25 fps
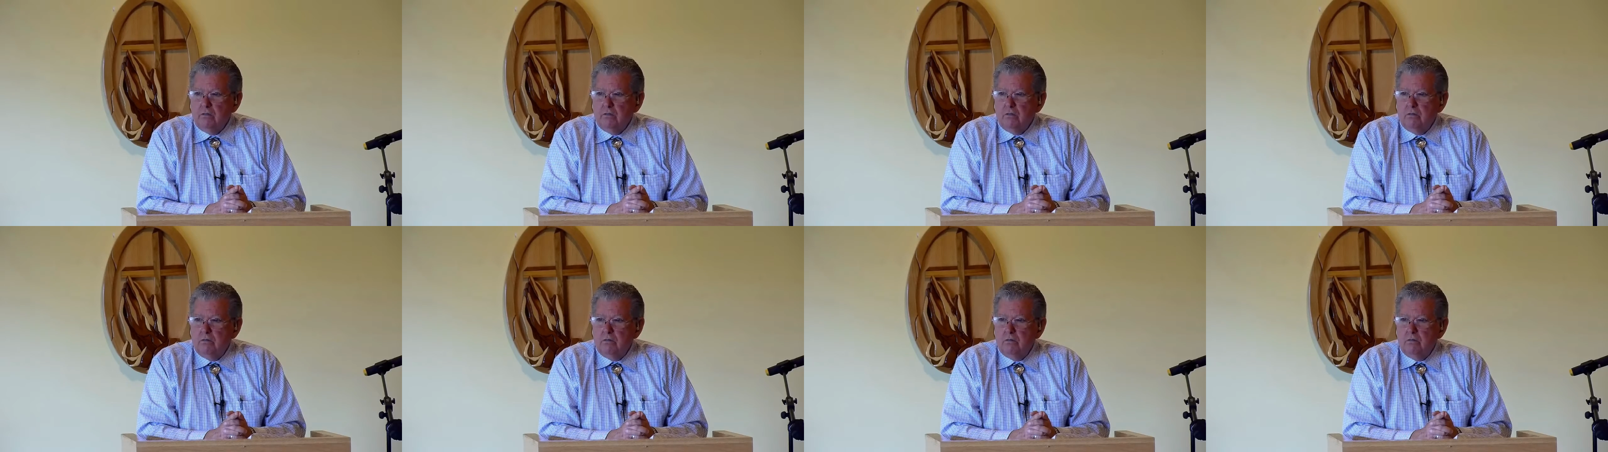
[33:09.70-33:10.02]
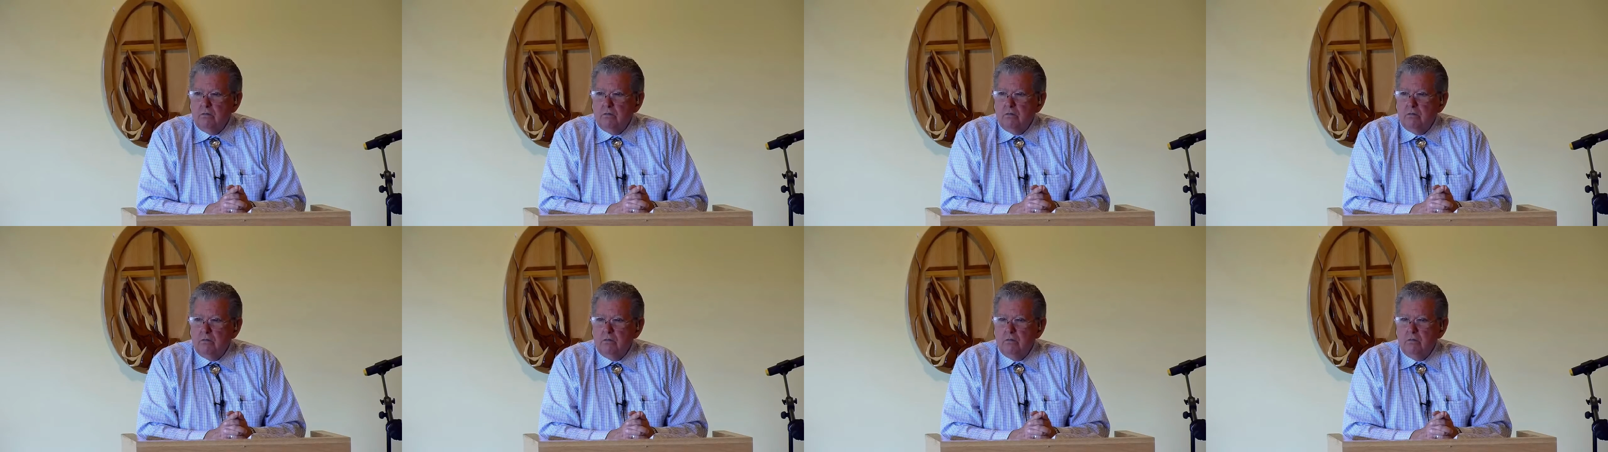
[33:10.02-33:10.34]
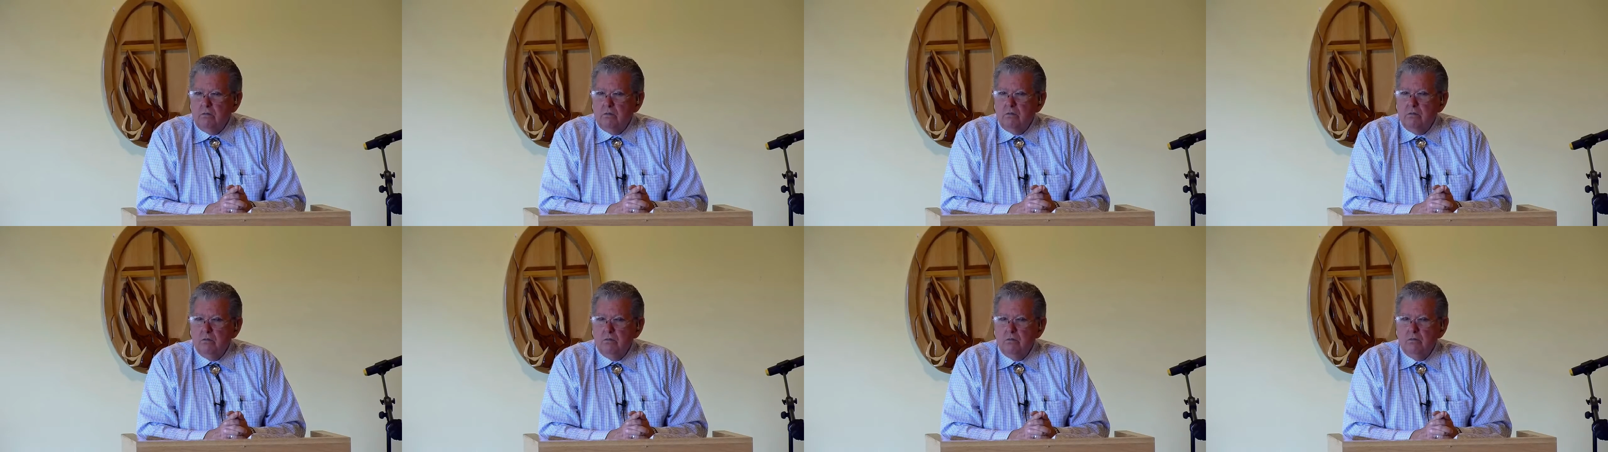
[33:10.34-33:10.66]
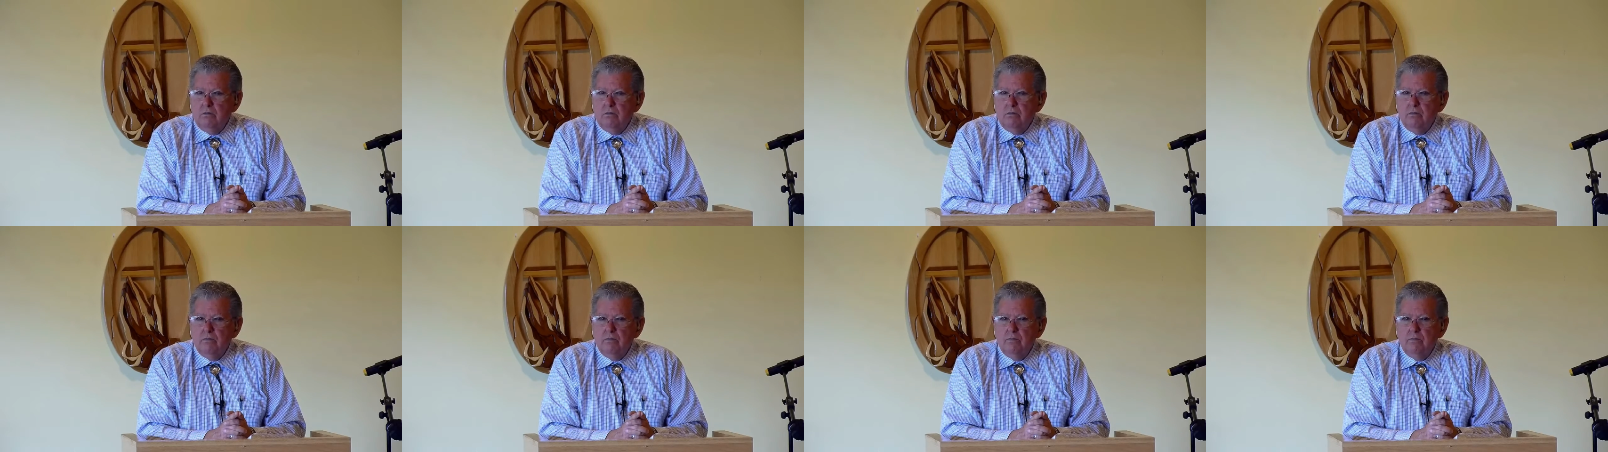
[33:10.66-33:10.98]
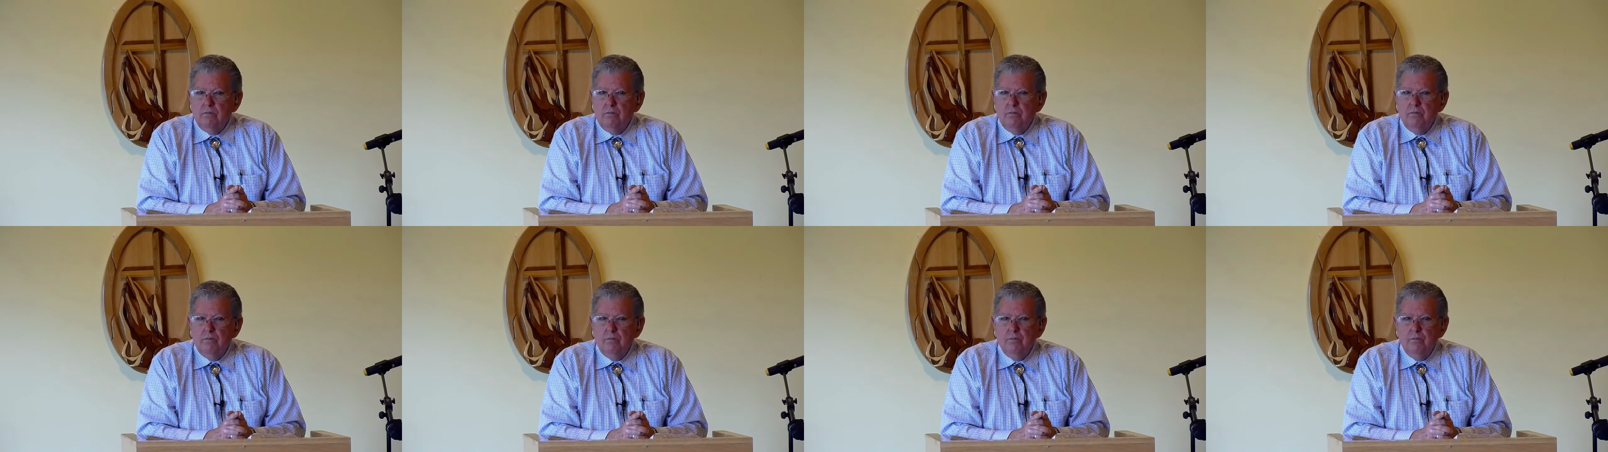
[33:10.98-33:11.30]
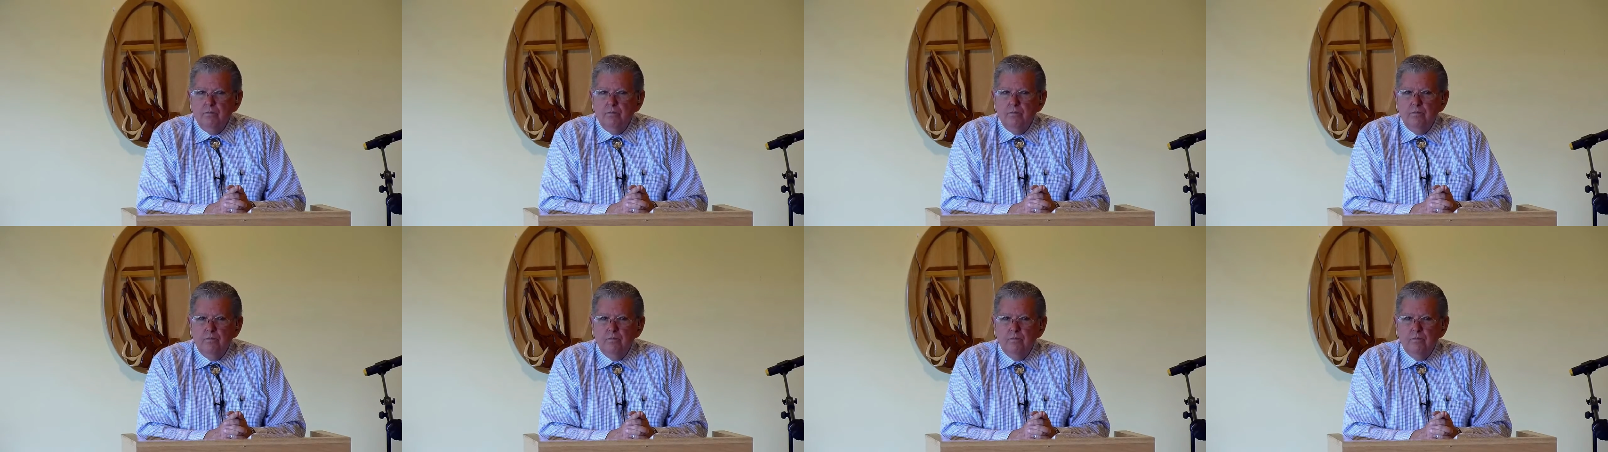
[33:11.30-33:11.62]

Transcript: No one is speaking in this clip.